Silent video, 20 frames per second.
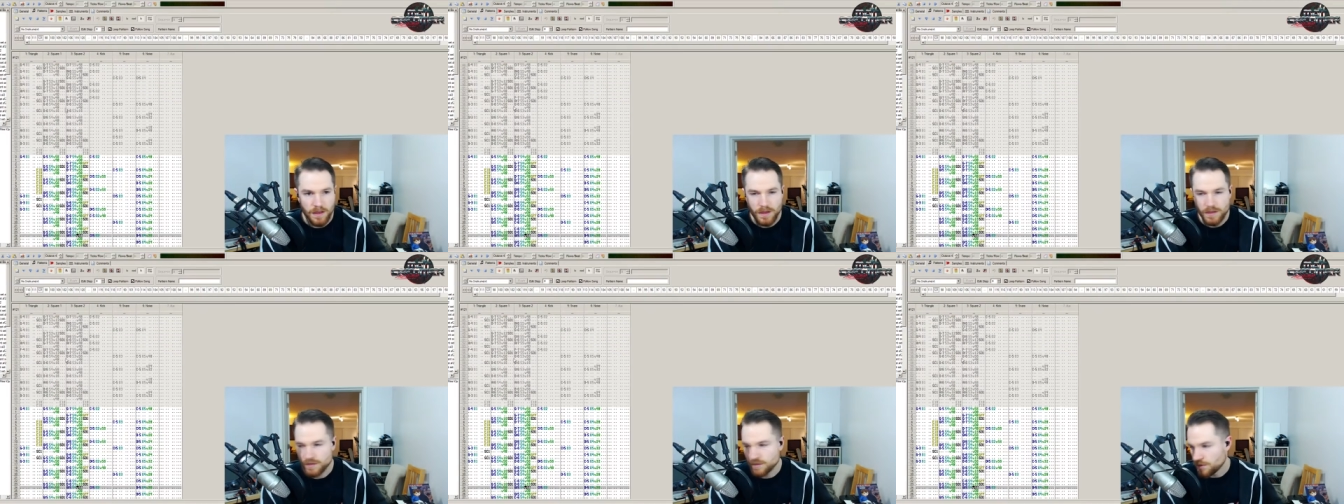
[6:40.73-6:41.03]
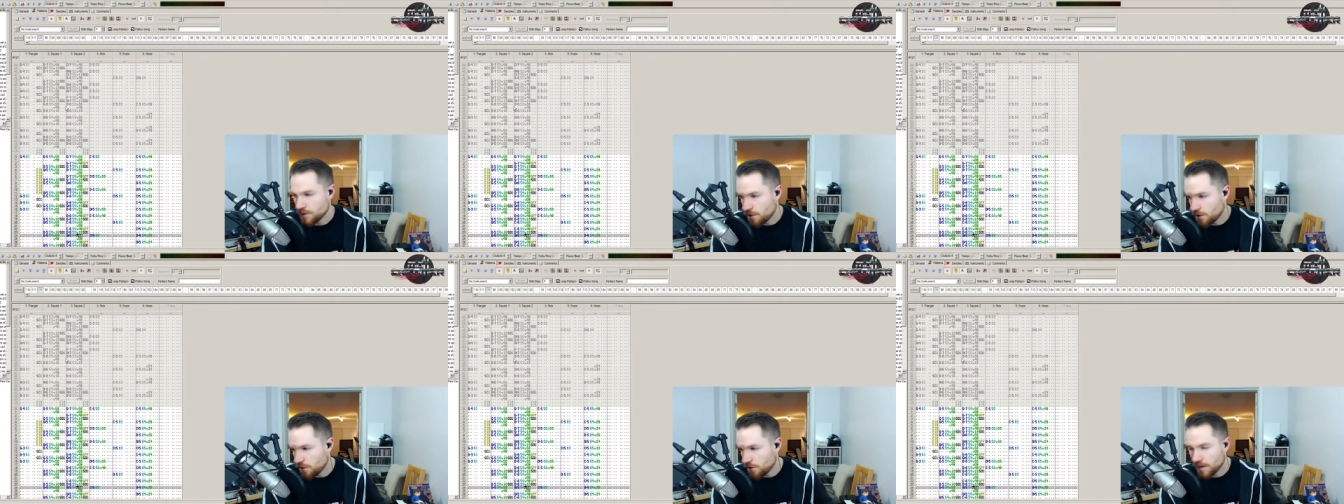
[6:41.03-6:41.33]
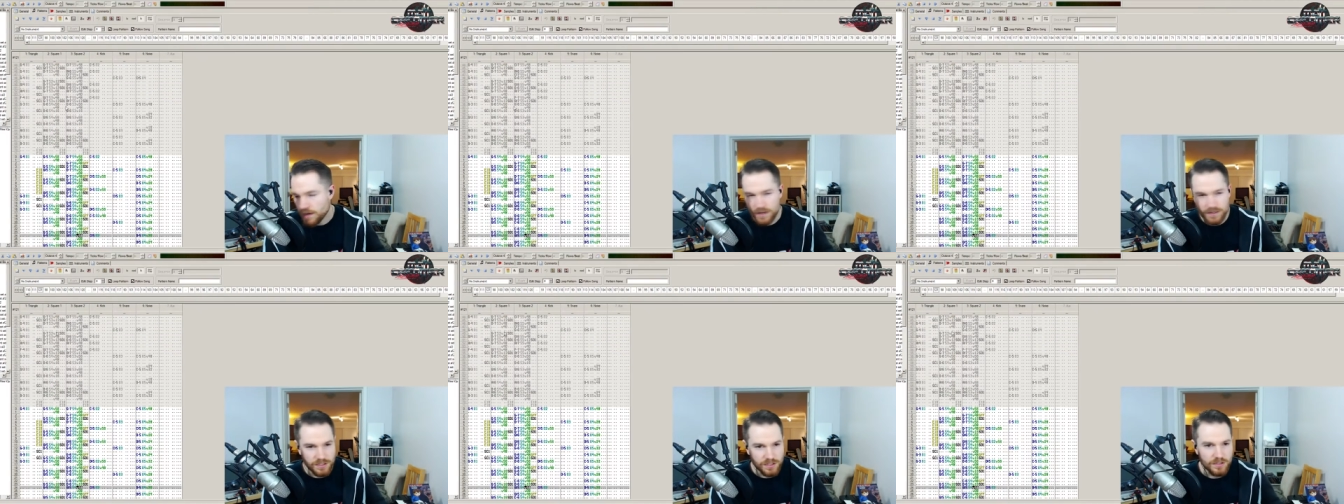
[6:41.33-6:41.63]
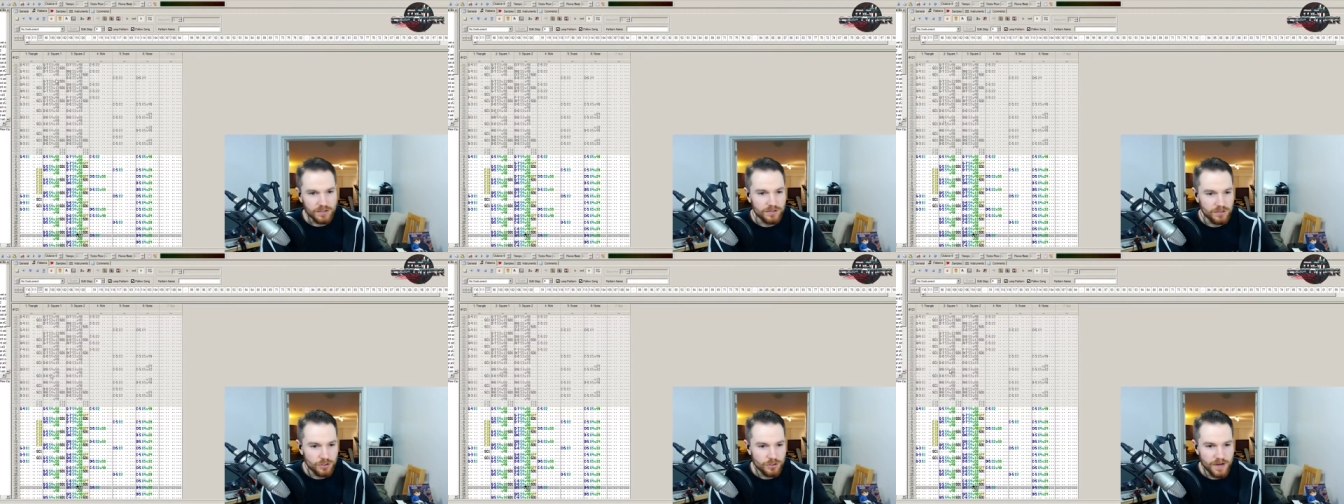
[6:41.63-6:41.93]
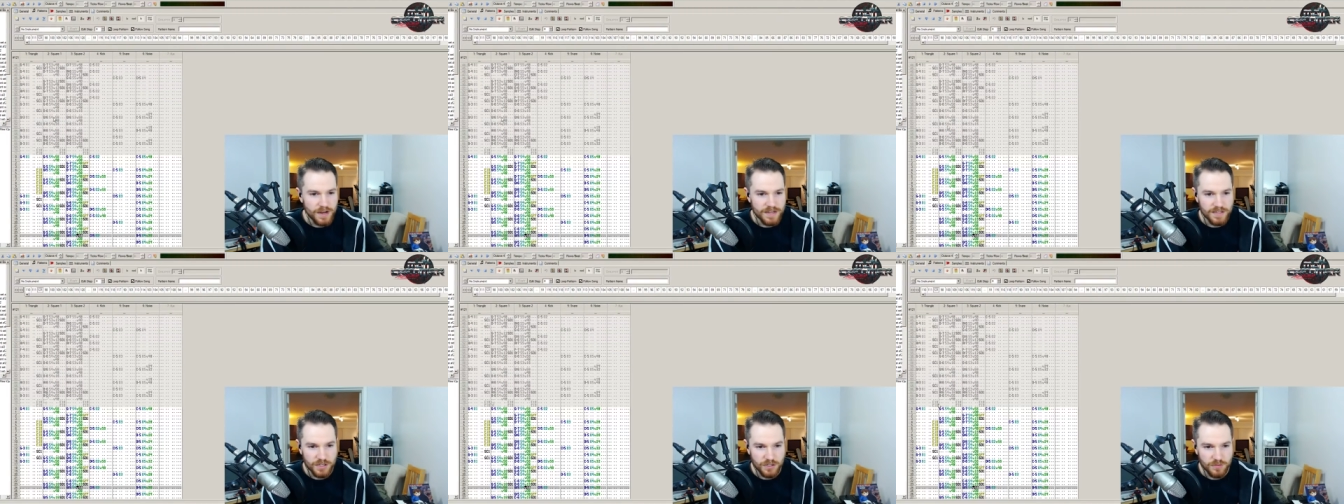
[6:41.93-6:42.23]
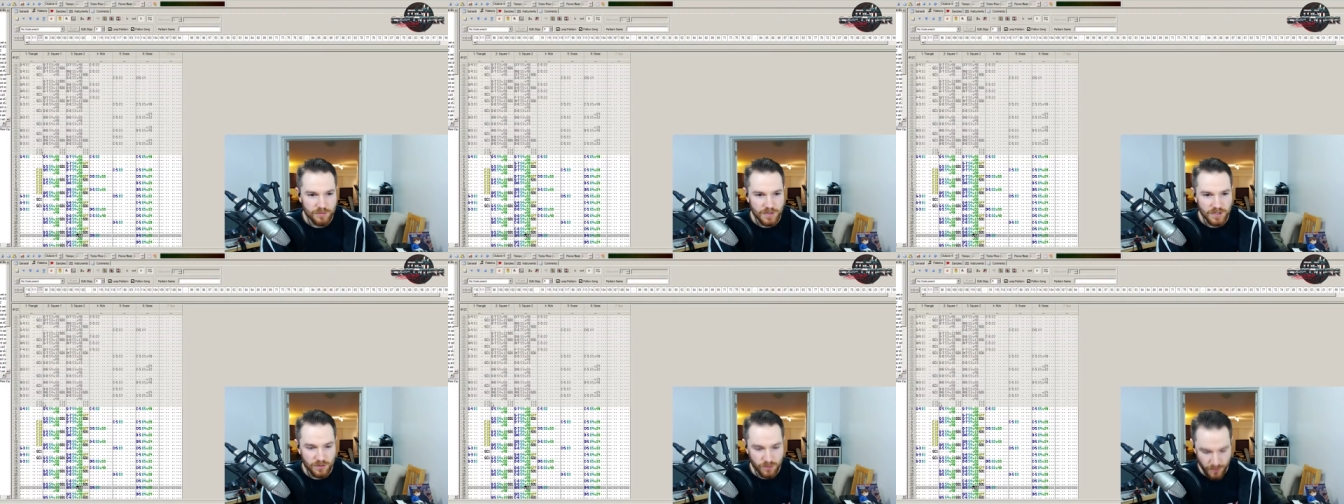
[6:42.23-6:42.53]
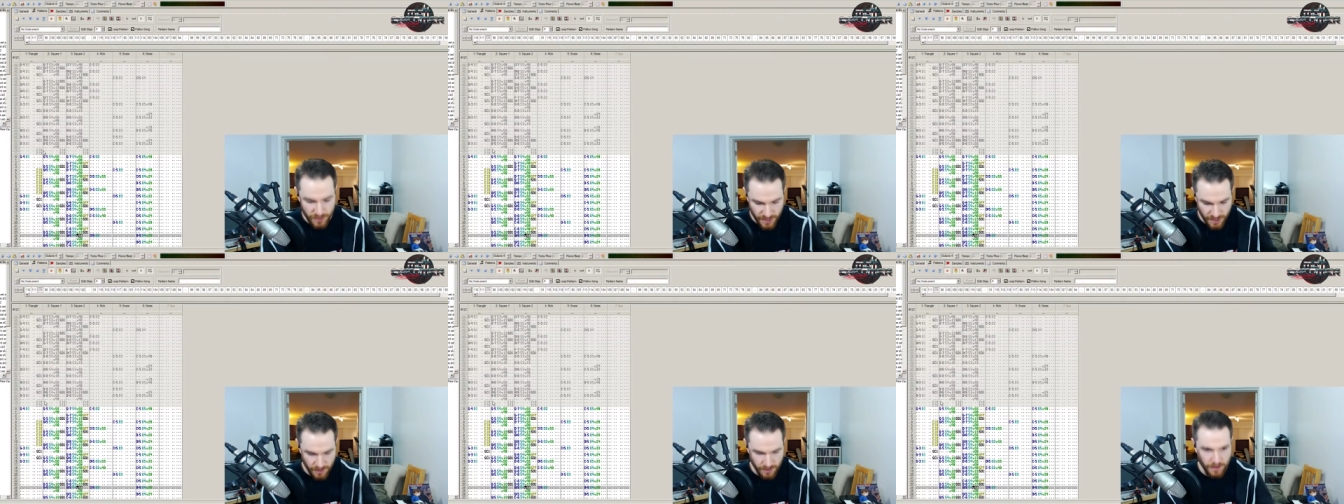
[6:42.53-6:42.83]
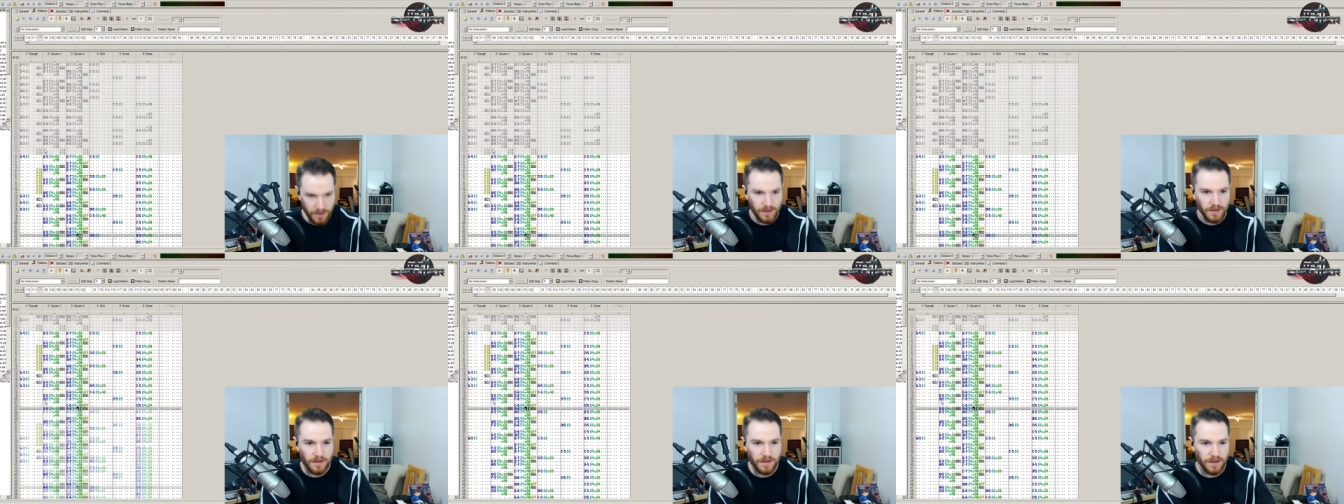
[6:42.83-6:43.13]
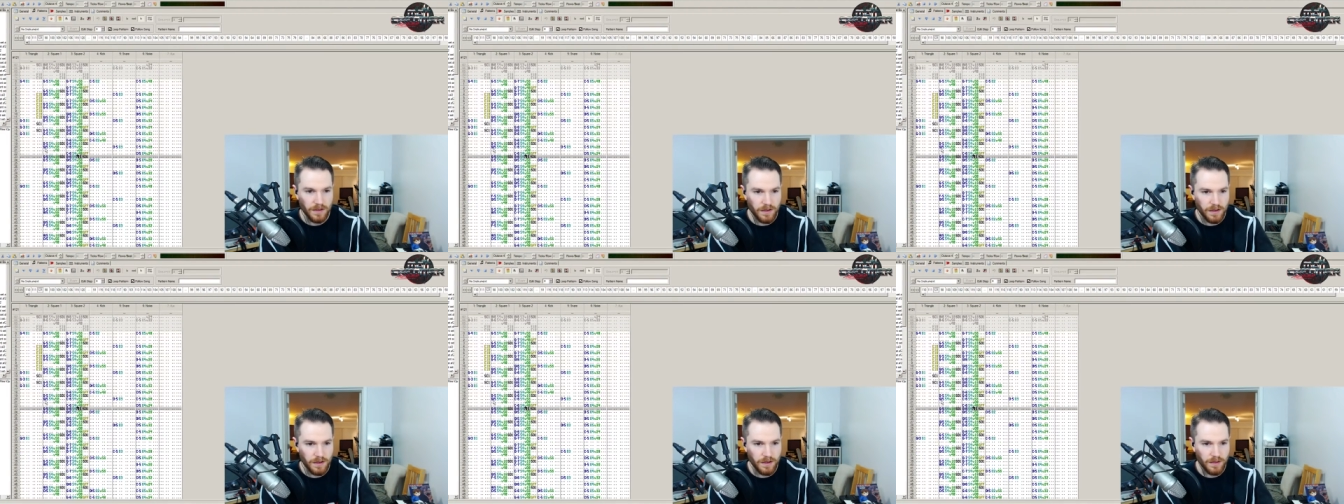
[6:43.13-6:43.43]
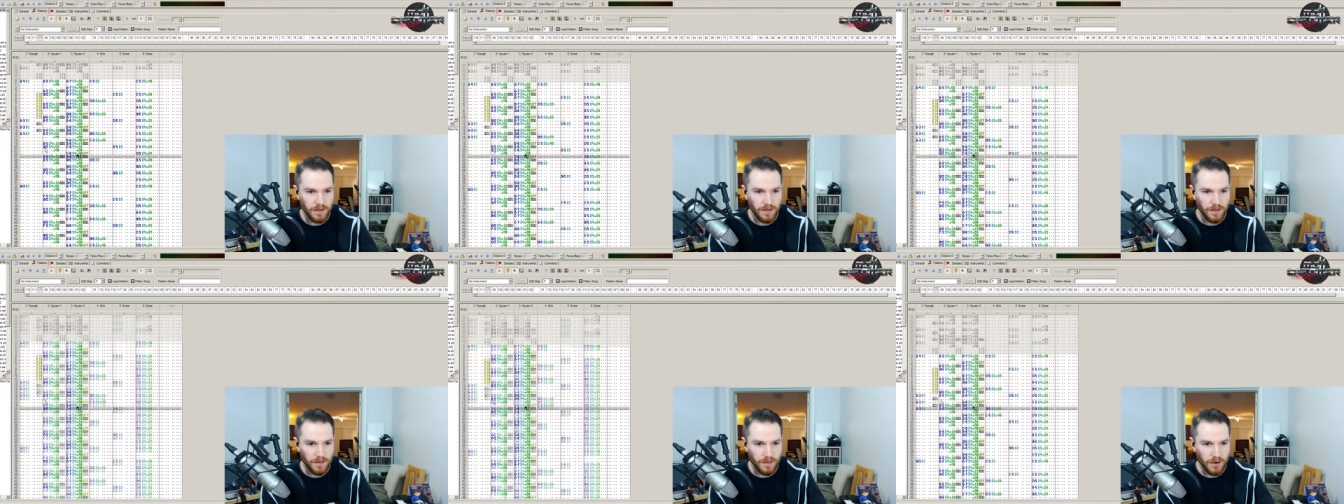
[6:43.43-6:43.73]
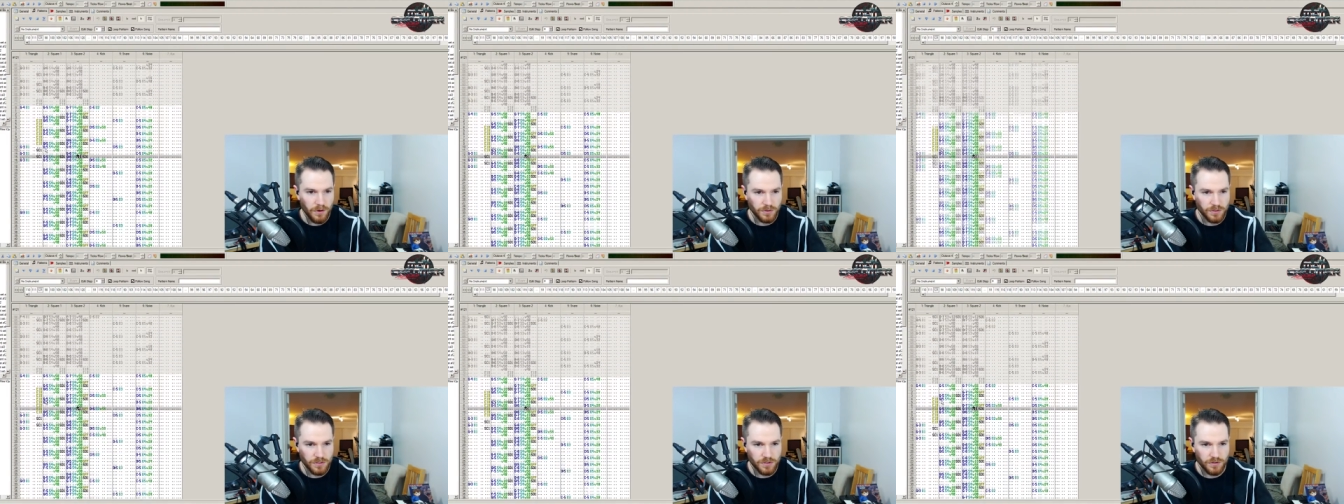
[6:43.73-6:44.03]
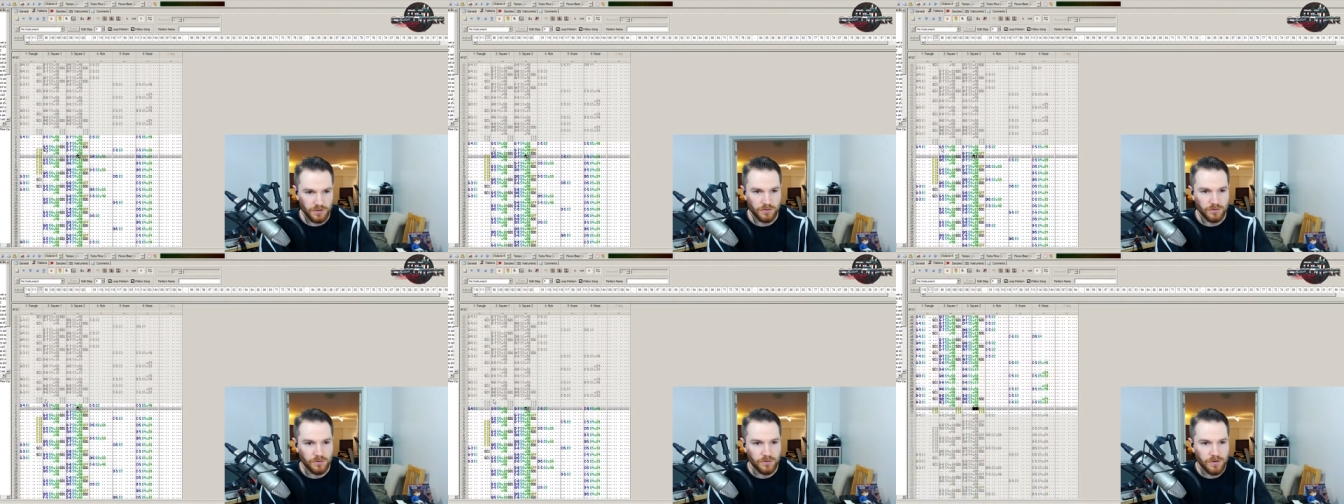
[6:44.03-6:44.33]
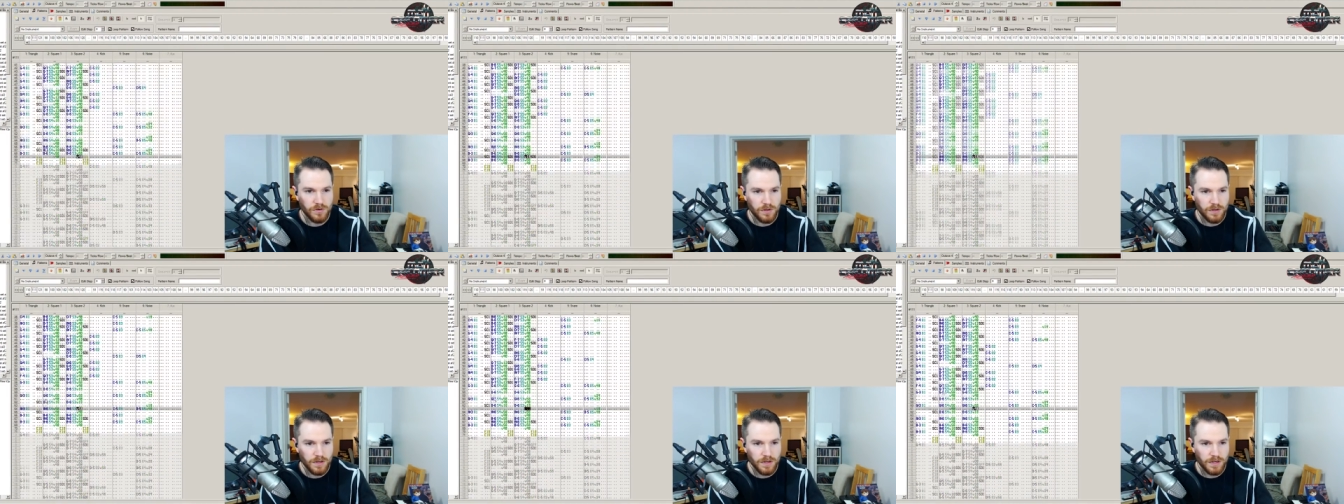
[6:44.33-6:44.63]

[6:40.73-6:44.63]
So uh, to, to transition between those two,